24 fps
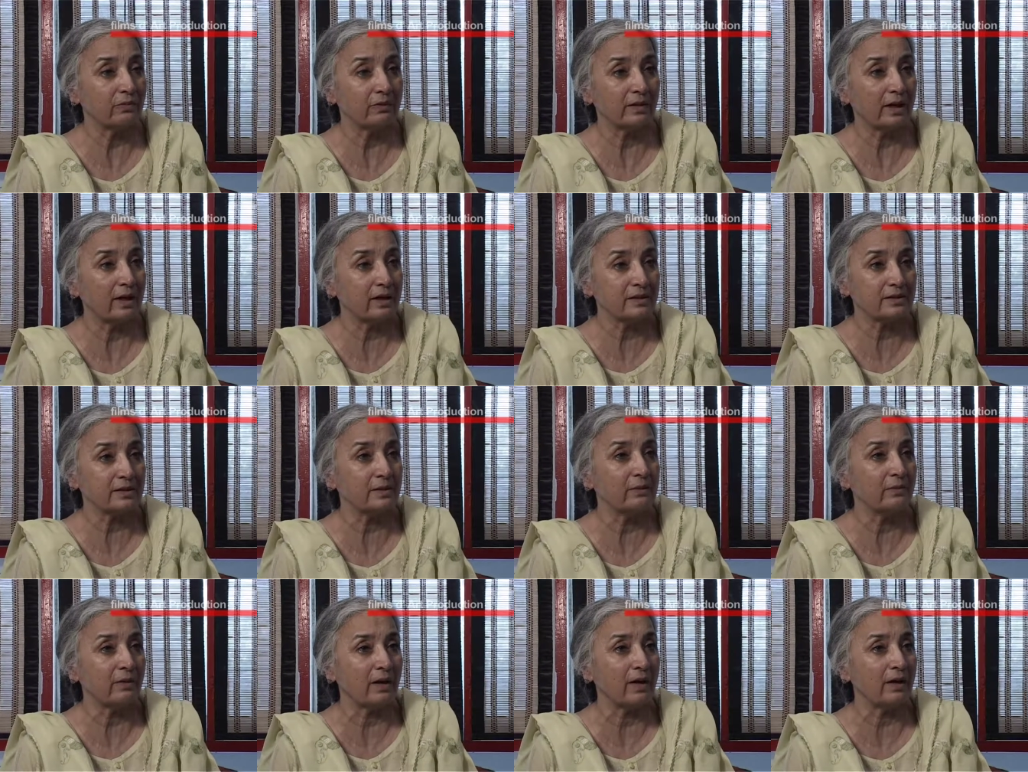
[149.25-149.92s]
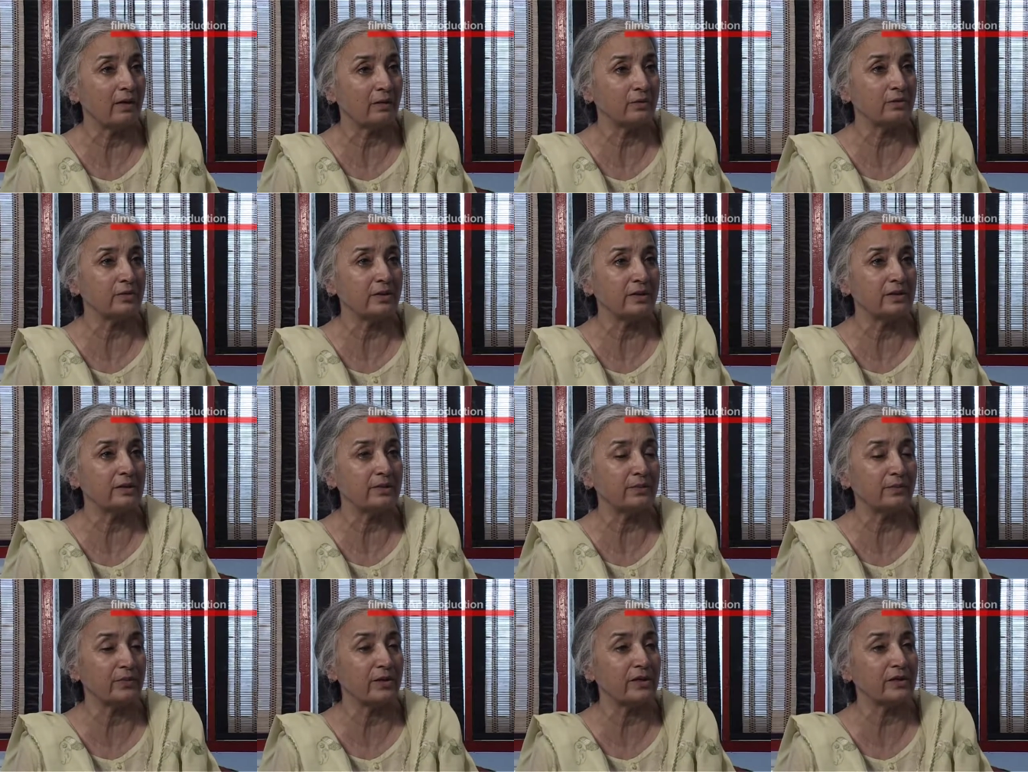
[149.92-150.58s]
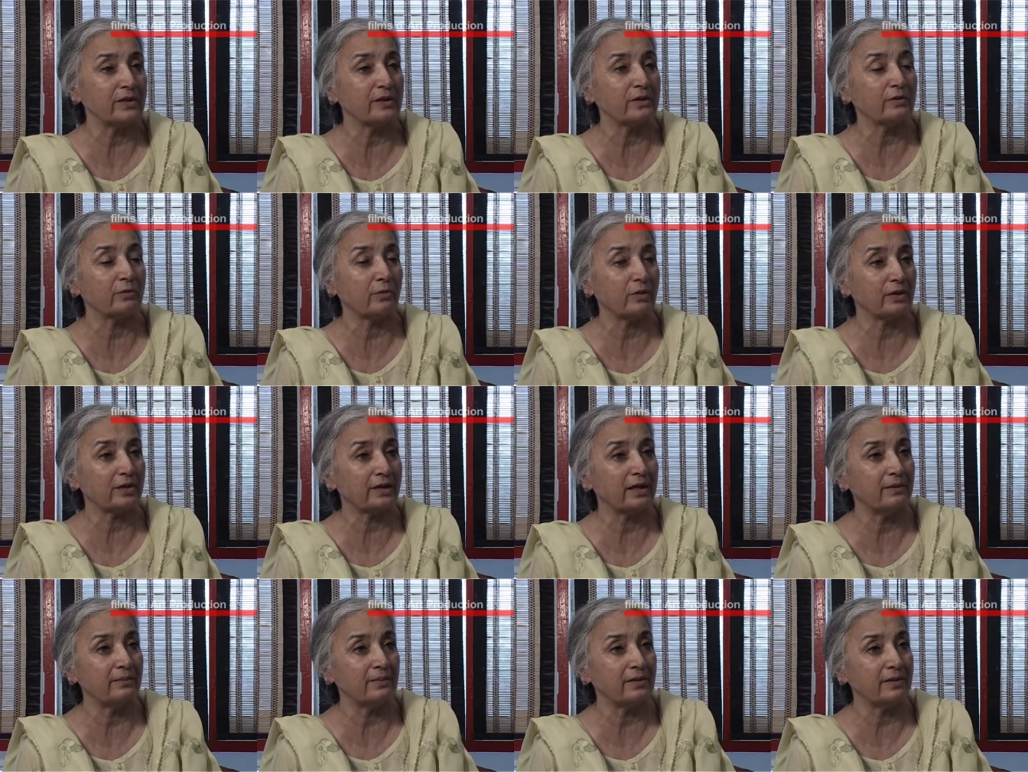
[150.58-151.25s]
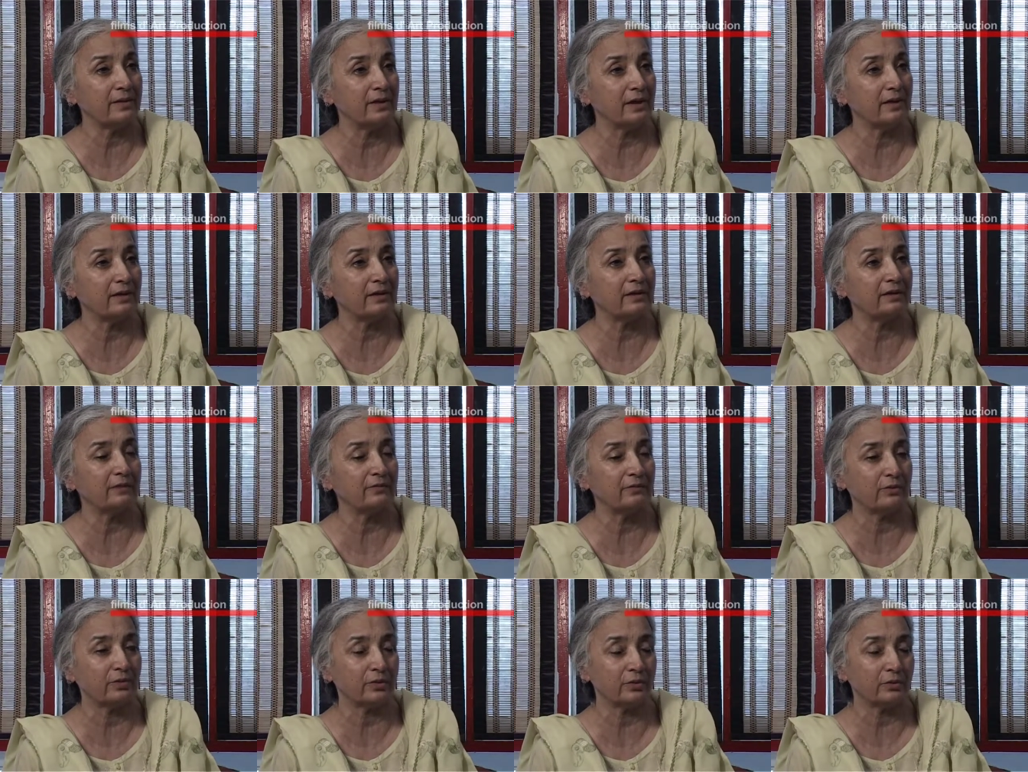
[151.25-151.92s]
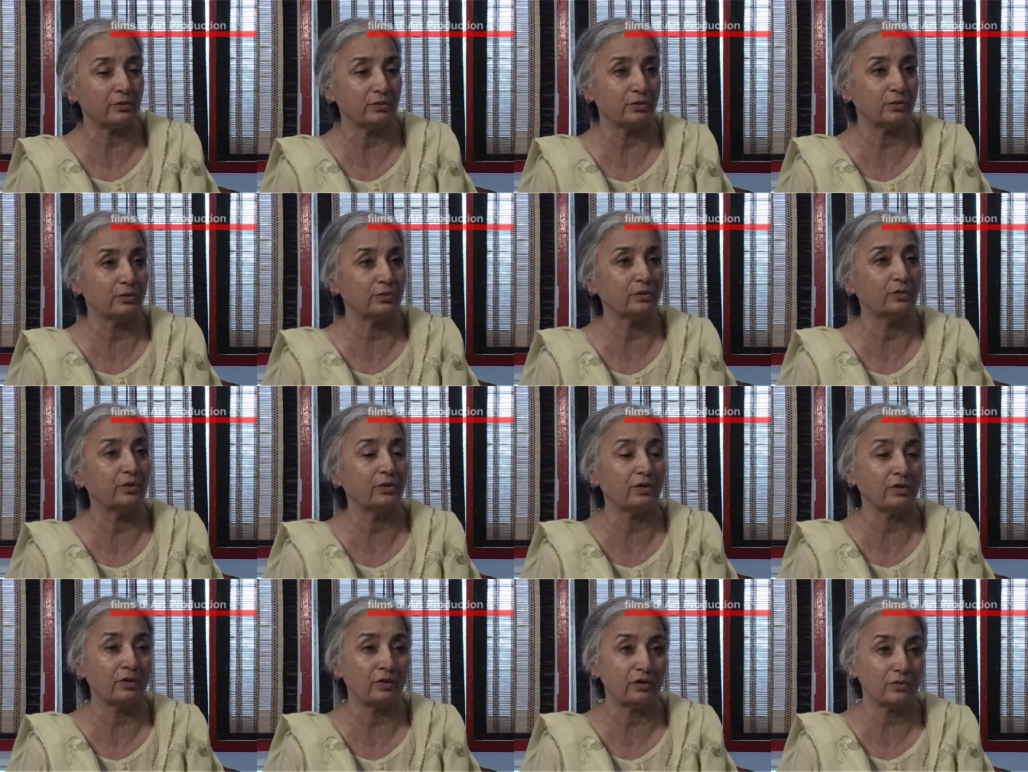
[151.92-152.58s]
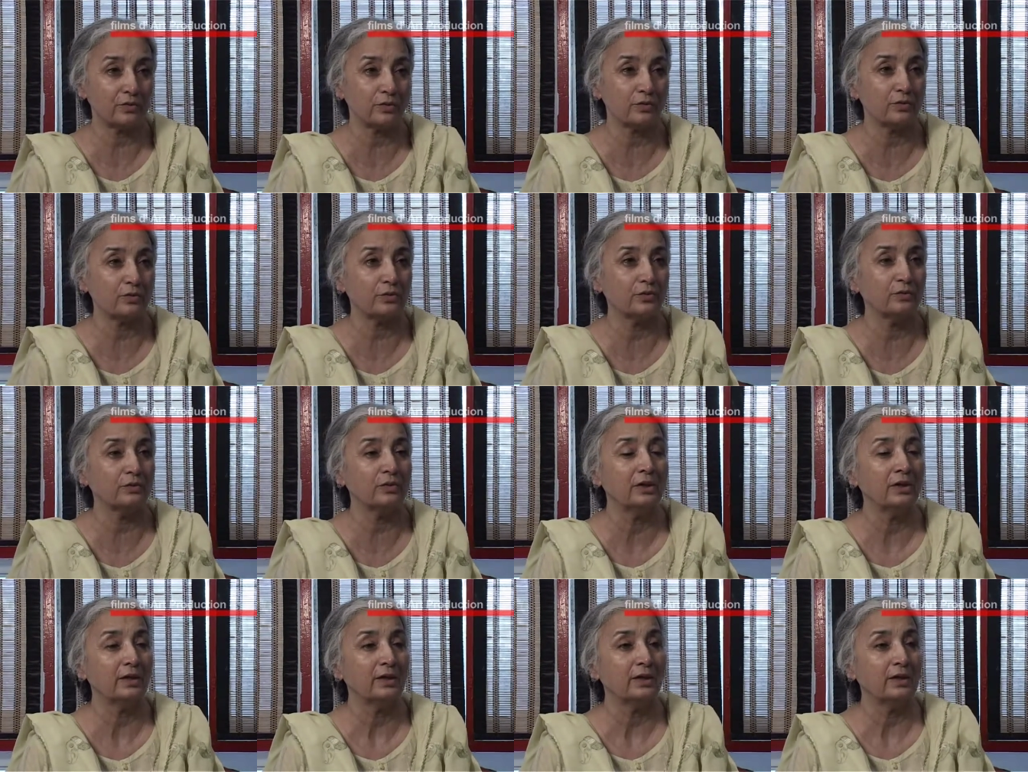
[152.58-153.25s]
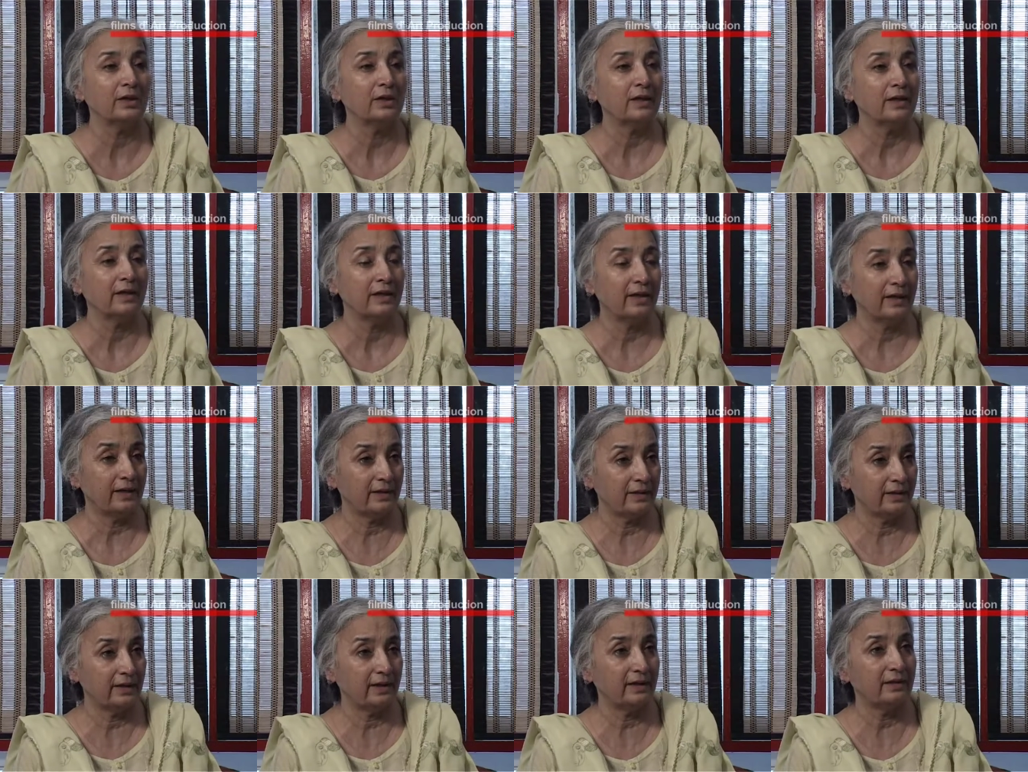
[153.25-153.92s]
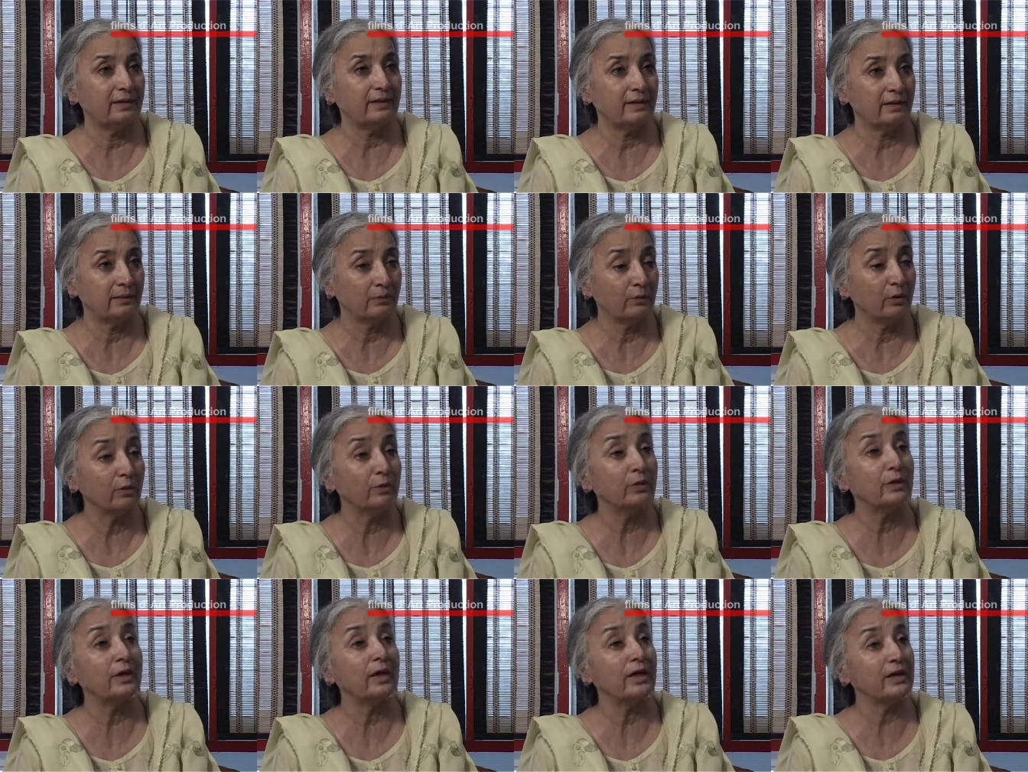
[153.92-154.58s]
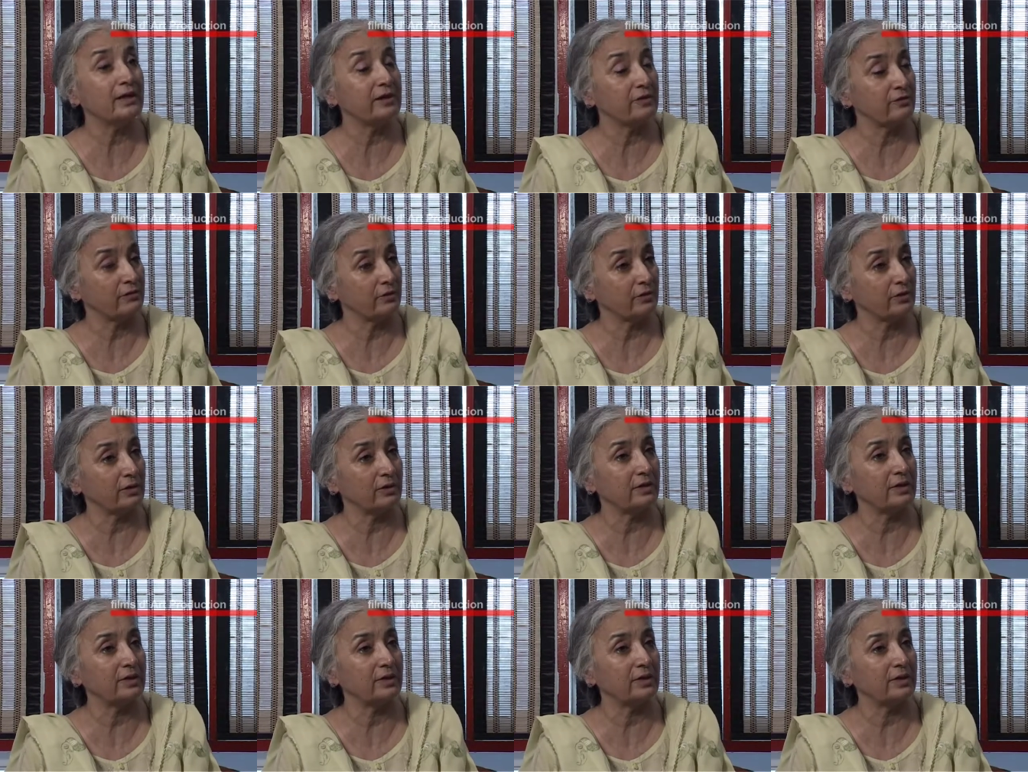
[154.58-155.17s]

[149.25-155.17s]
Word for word: ask them how to interpret it, what can be done, what to do or not to do, and then uh, mobilize for